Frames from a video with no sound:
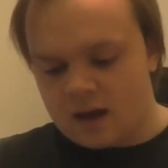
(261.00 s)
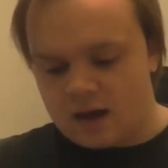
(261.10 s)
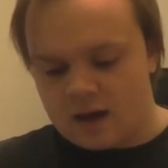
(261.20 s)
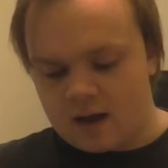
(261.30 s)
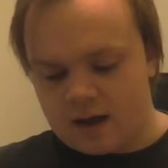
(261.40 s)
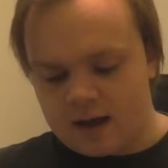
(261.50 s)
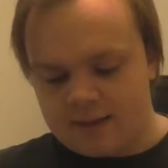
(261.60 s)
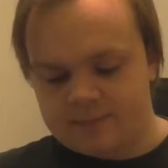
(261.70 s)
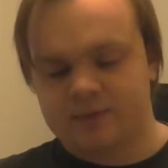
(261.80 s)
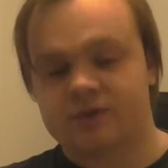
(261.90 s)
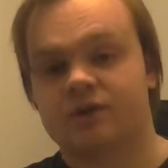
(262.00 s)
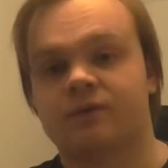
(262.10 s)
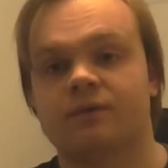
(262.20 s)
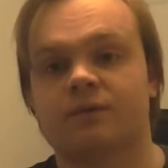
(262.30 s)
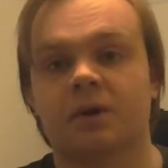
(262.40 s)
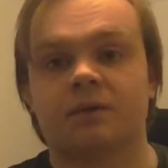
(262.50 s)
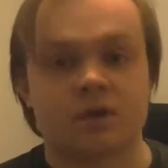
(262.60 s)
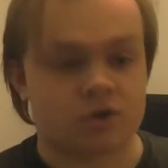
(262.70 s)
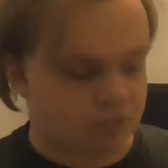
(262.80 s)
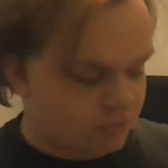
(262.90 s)
uh, episode three of
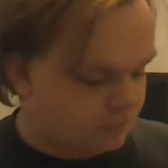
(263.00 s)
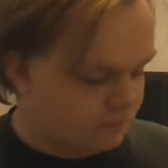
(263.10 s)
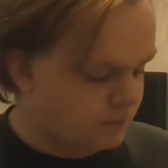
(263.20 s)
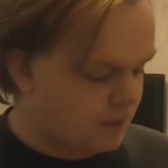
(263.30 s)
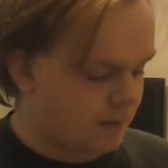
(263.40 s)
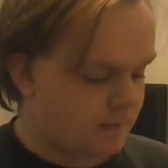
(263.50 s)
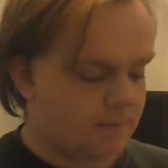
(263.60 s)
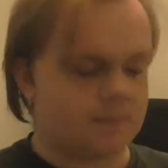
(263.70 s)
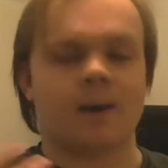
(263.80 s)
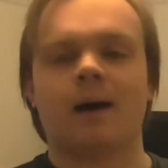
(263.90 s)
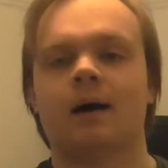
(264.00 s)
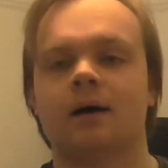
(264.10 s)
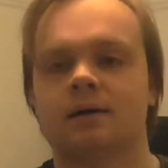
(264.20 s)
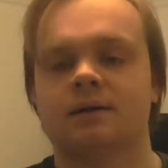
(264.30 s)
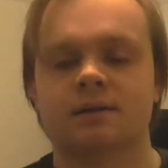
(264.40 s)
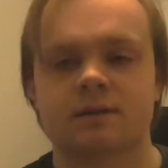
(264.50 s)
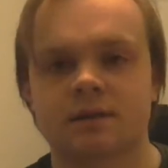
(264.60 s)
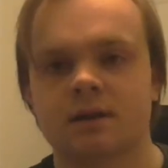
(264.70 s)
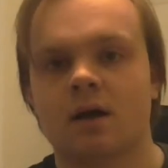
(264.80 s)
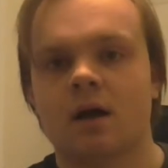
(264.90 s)
The Truth done,
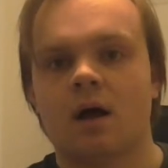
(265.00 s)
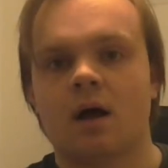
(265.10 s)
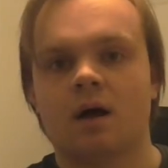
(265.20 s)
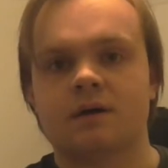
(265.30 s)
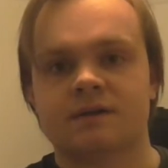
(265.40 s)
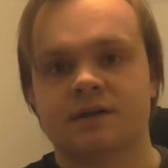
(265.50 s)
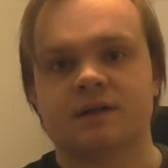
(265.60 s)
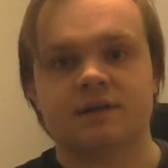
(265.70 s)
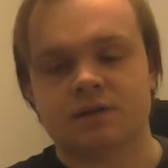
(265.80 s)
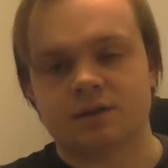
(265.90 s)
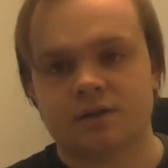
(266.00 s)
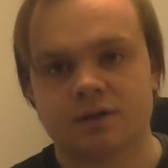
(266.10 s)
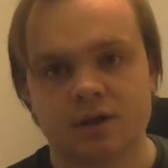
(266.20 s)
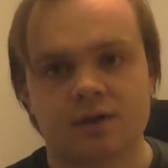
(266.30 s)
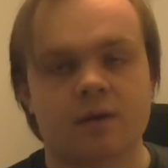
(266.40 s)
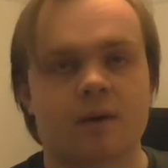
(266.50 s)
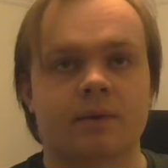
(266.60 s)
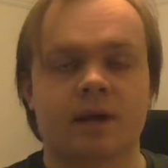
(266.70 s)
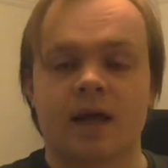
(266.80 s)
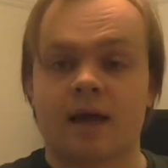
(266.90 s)
parts season two. I
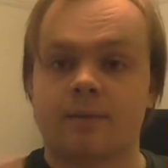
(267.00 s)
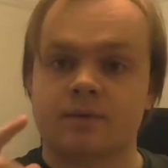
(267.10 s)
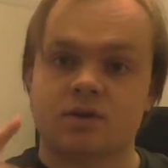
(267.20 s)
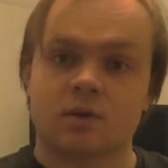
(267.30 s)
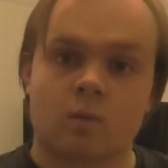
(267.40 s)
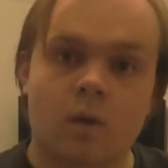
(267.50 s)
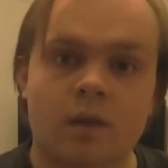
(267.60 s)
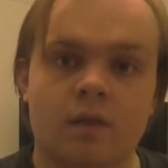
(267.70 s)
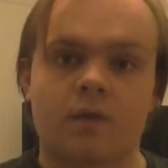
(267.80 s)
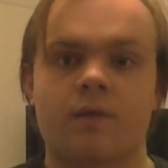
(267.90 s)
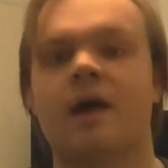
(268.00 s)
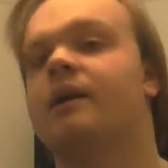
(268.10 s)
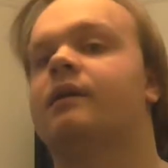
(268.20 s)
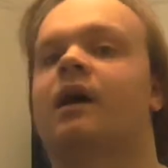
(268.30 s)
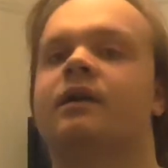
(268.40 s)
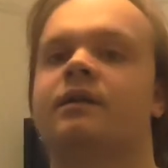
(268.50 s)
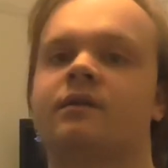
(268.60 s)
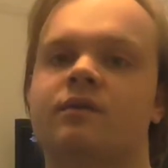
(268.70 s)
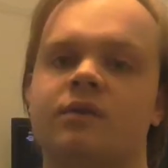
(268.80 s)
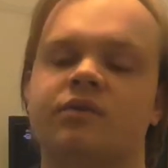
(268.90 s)
want to get episode one of that done,
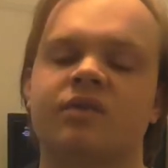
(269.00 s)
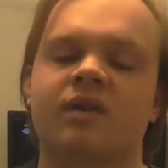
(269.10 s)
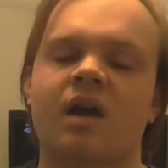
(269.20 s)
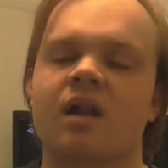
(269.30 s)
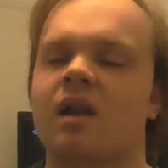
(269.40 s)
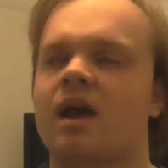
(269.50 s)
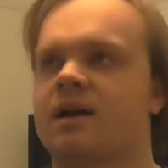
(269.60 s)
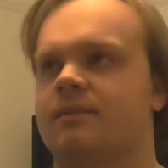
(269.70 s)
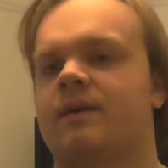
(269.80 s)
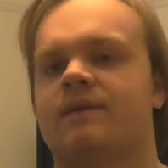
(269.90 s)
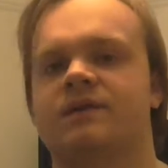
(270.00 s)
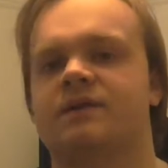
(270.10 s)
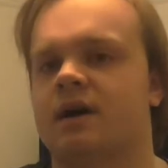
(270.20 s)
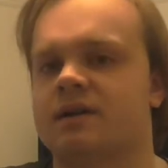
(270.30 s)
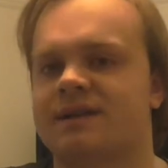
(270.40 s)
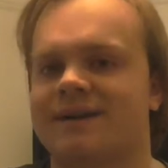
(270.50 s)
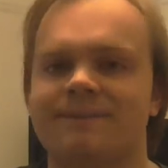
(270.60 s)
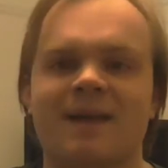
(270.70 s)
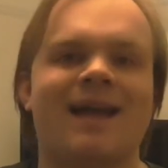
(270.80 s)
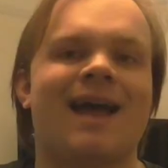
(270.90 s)
so it's kind of like a bit of a start
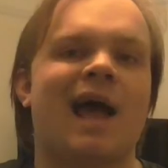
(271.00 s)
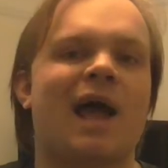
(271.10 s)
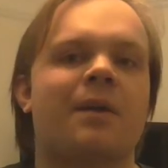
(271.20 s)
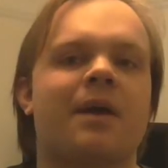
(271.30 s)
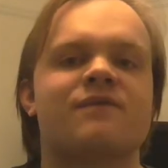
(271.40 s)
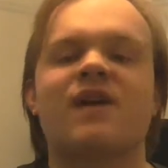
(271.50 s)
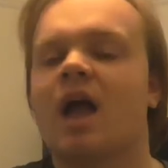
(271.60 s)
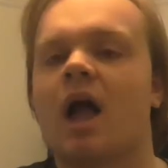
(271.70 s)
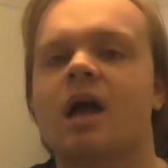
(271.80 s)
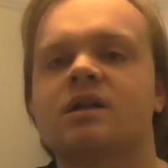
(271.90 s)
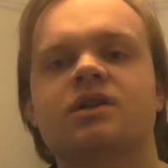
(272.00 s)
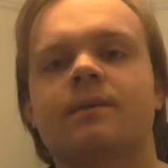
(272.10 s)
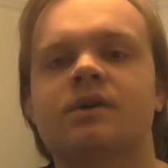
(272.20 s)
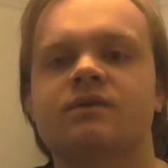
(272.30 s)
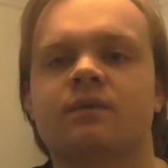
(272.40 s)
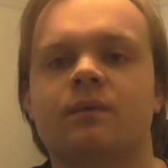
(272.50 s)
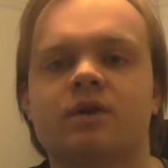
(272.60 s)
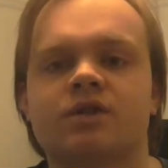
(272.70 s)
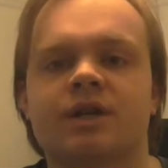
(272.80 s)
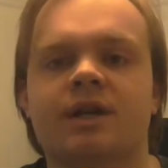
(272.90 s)
out. Anyway, thank you guys so much for
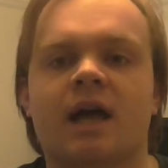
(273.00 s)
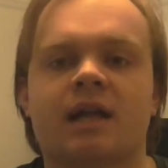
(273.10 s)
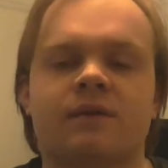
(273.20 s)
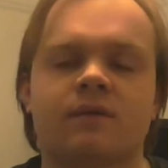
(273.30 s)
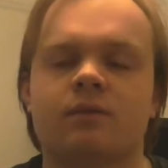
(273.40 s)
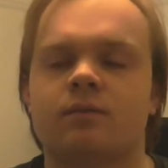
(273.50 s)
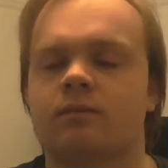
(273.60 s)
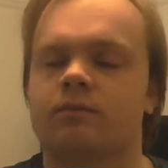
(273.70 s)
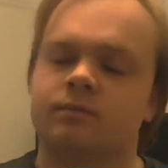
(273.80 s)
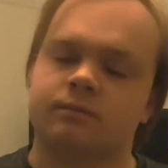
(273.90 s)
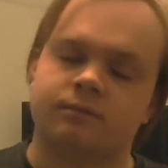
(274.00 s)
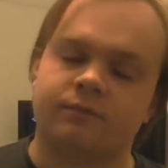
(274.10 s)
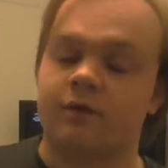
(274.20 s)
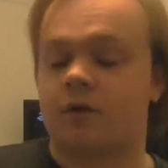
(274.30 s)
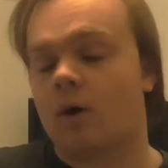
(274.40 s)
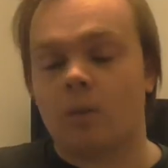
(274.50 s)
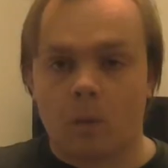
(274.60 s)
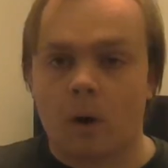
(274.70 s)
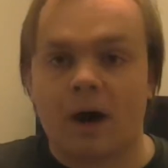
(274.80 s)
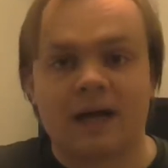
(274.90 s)
watching, and if you forgot
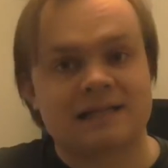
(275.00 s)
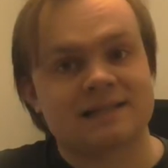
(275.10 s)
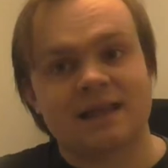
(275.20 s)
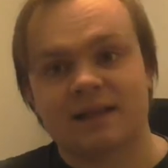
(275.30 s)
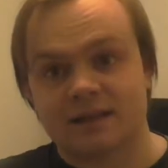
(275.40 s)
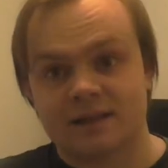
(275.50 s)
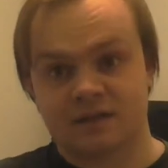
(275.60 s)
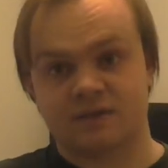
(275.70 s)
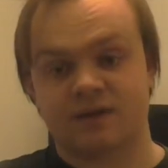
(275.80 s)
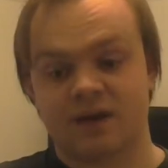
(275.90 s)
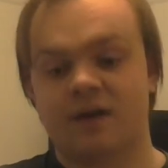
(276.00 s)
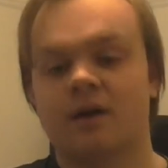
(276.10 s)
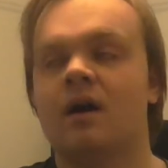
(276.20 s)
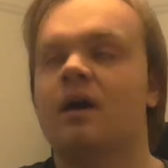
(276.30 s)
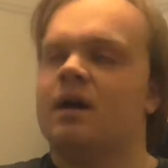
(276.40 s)
what I said in this video,